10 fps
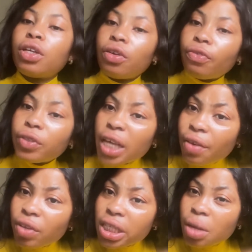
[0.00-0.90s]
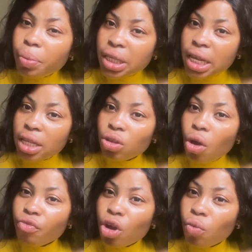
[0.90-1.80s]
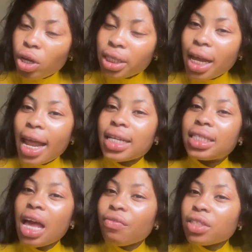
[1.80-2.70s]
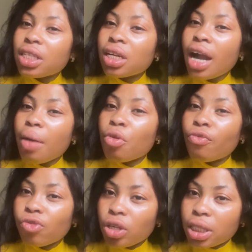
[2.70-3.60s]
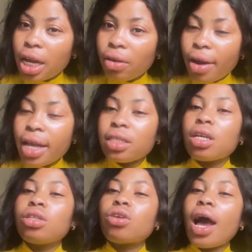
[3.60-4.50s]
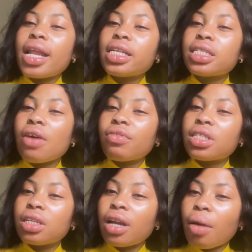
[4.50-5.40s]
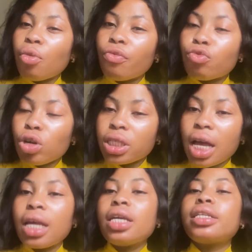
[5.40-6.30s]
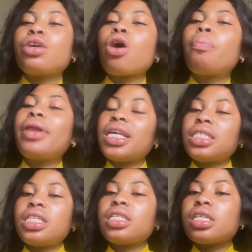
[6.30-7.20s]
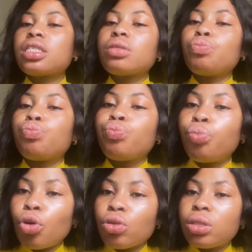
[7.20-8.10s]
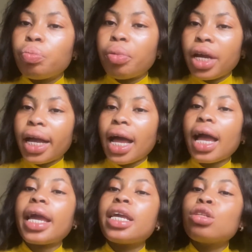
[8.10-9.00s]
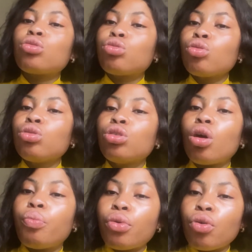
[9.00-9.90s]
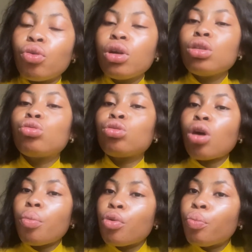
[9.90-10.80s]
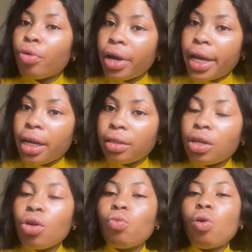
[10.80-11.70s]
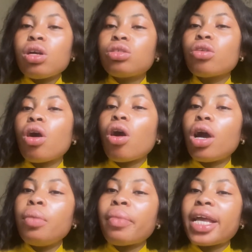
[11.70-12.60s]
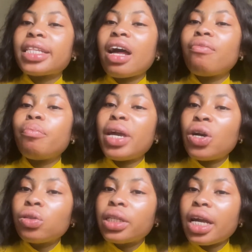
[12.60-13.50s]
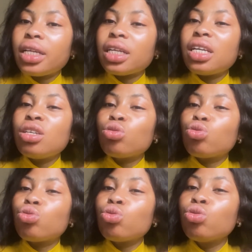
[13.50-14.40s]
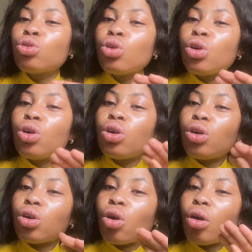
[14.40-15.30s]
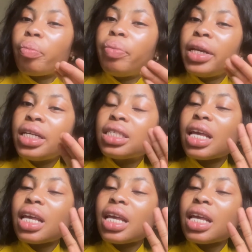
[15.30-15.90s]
70% of your water, like 70 grams of water, right? You're adding 70 grams of water. Then you're placing this both baker into your bowl to double boil. Once your oil might have melted into completely